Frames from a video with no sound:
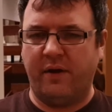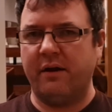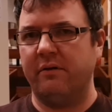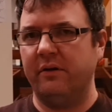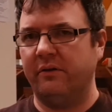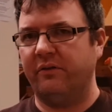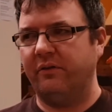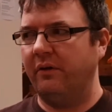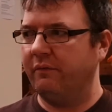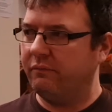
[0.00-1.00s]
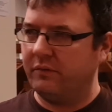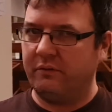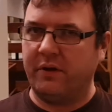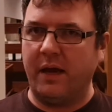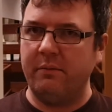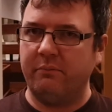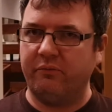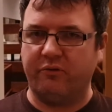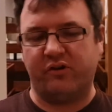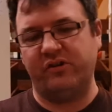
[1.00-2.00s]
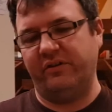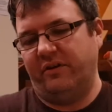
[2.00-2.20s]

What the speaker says: variants of game structure.